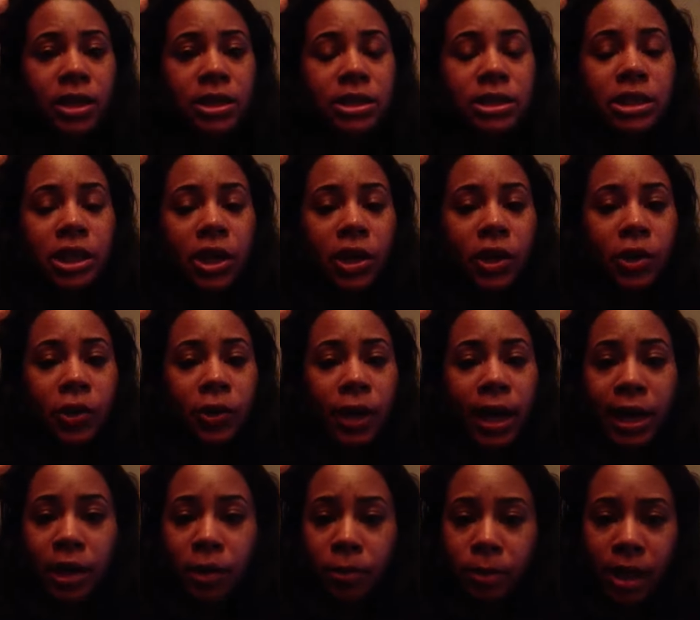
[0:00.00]
So
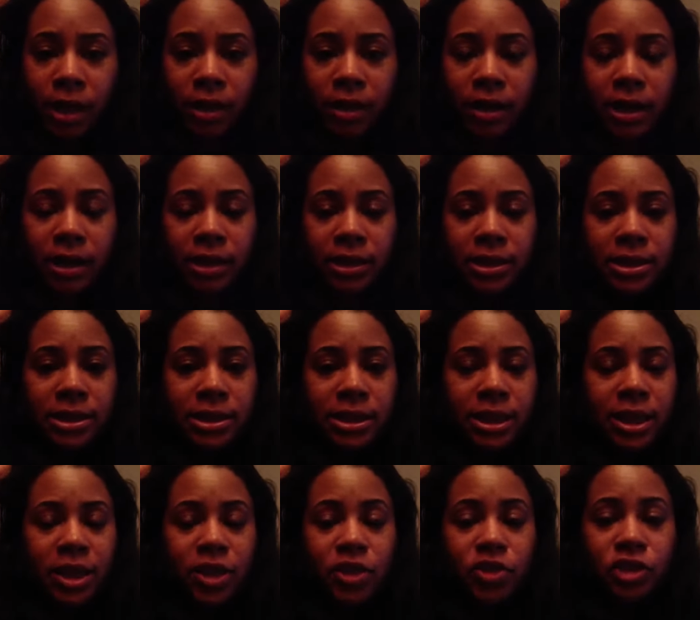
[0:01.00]
Aio Wireless,
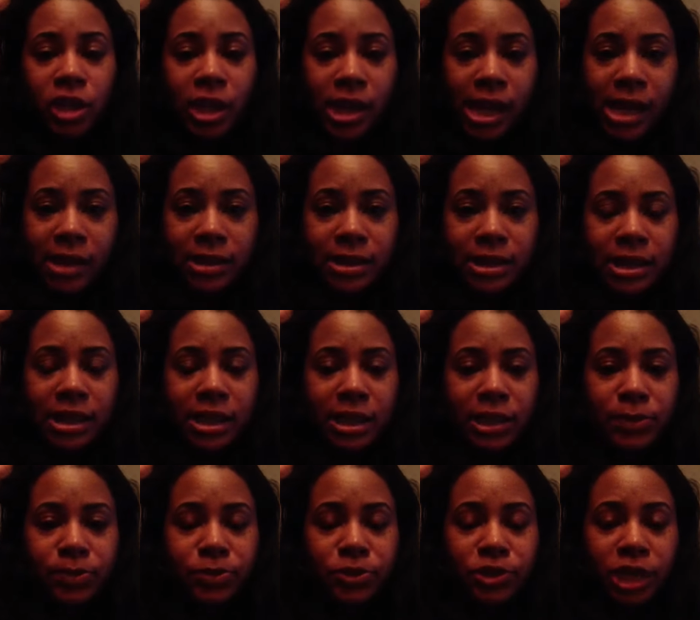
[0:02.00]
shout out to
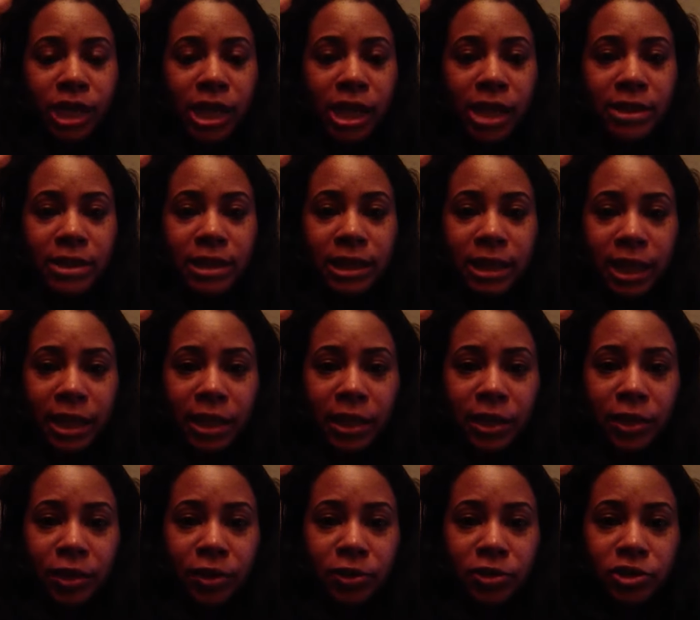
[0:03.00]
them. Shout out to
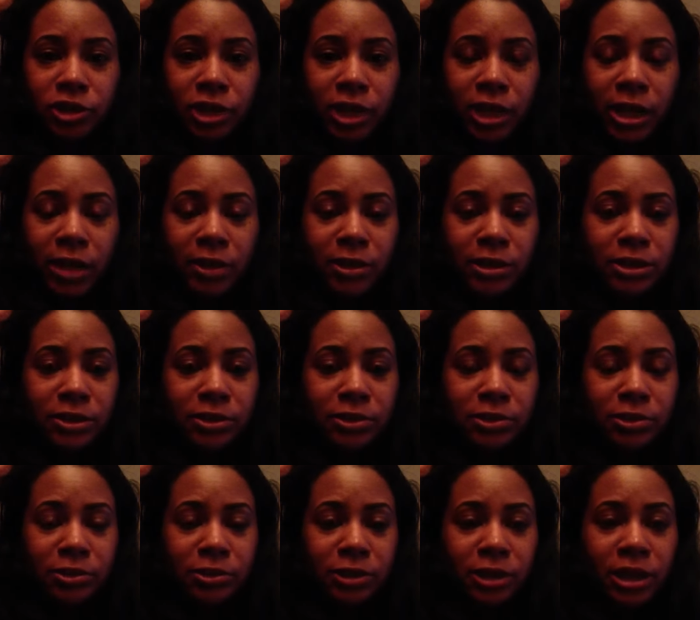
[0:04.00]
Lego. Shout out
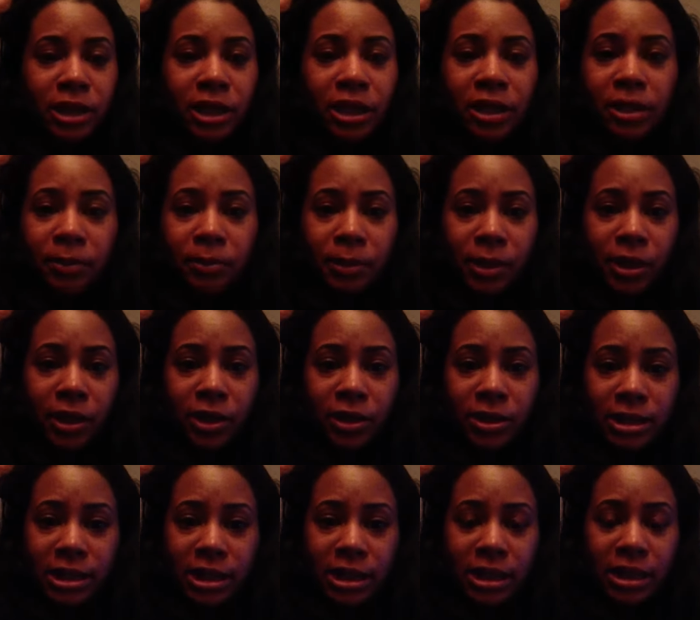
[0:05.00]
to the
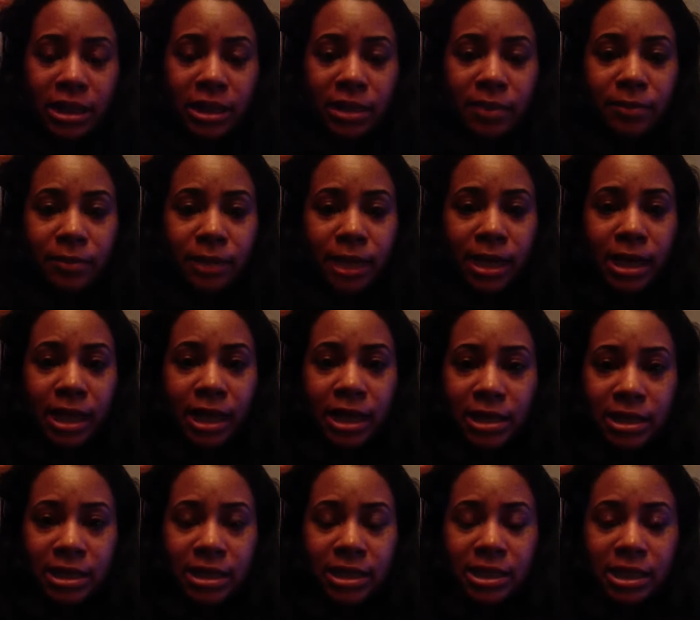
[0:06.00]
PR team at
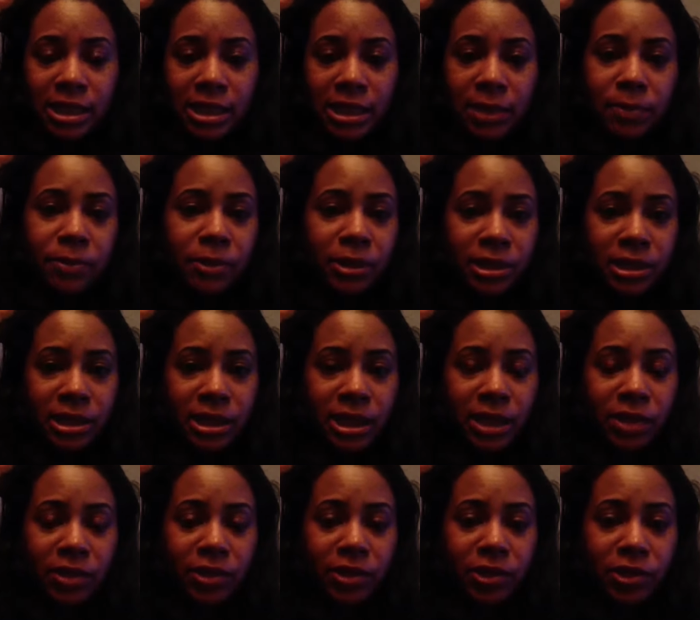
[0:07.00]
AT and T that put it
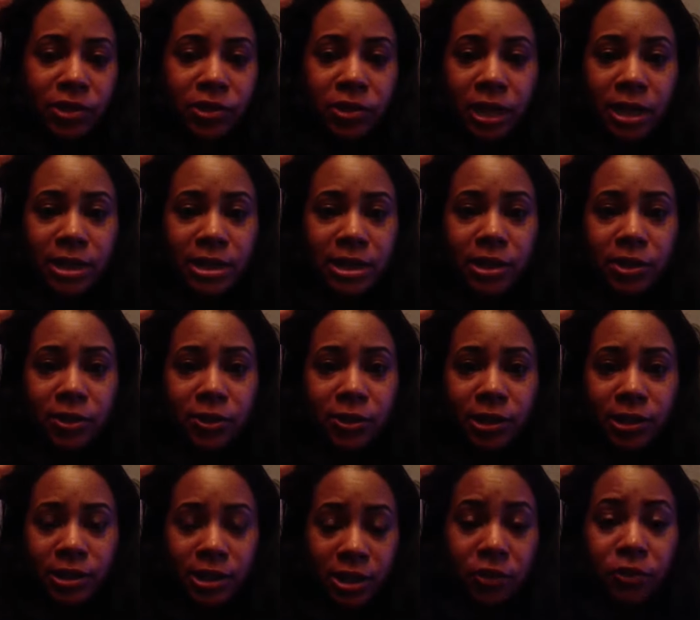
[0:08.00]
together. You guys
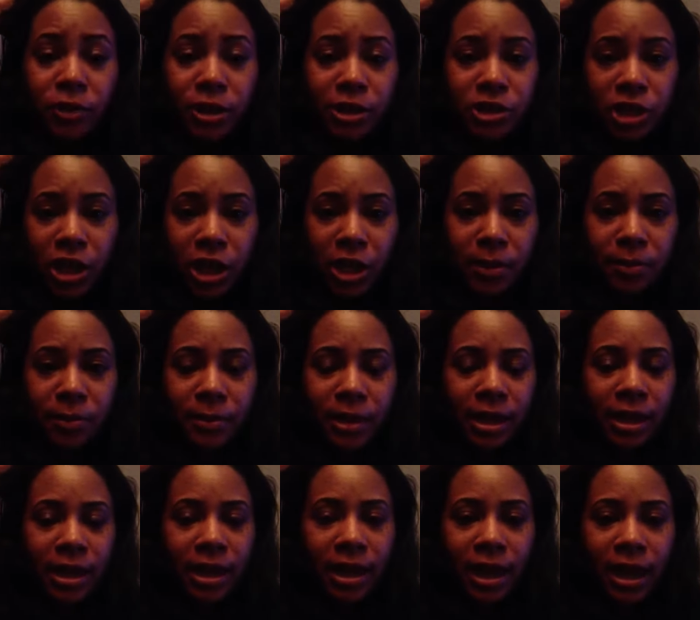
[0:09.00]
did a great job,
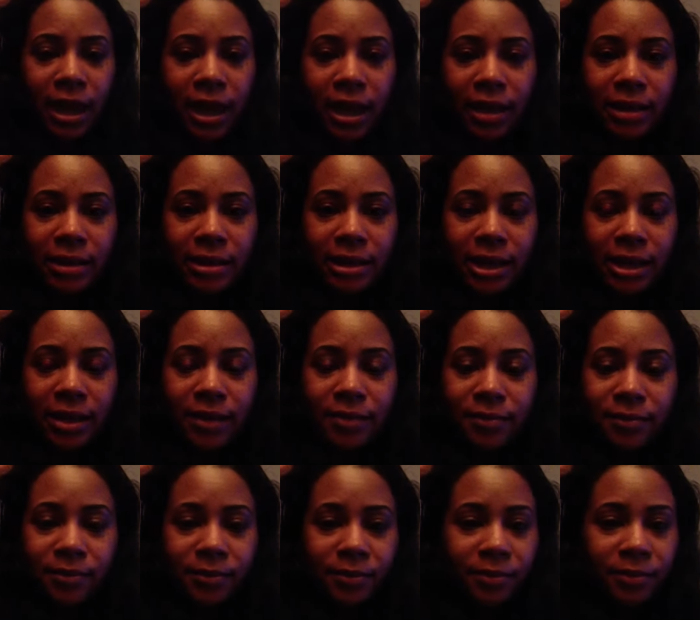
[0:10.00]
and.
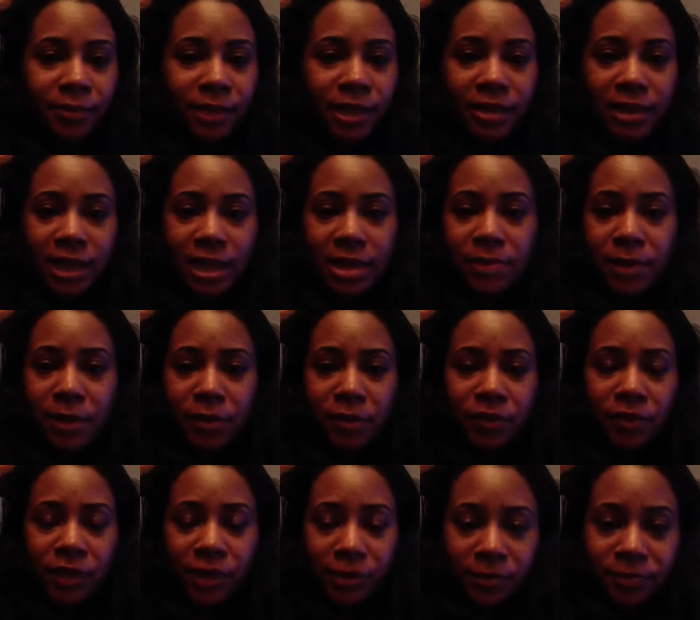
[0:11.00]
Um, that's my
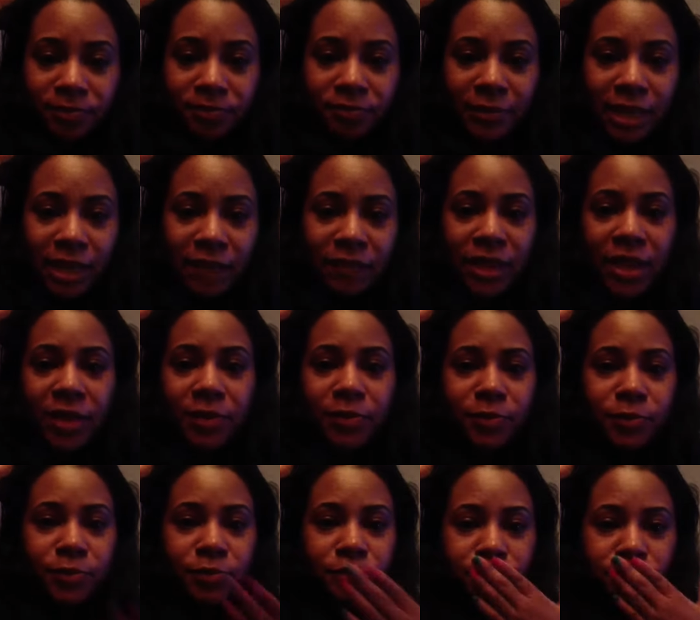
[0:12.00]
review. Love ya.
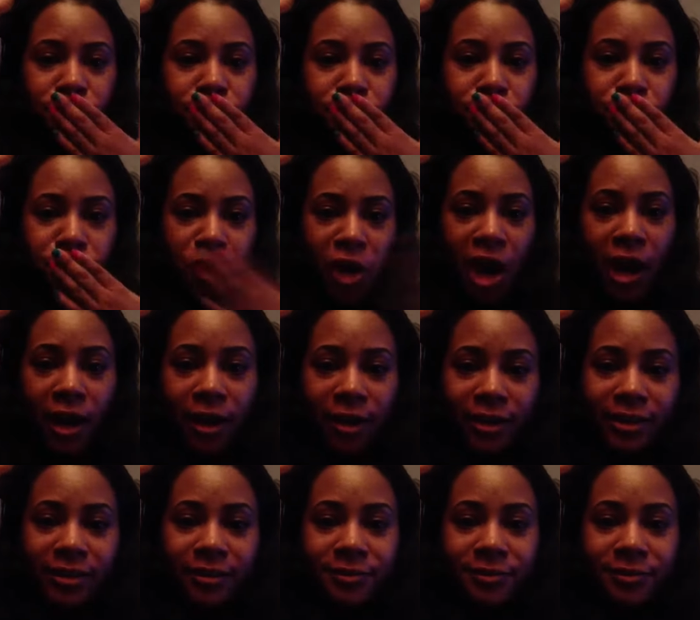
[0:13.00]
Mwah.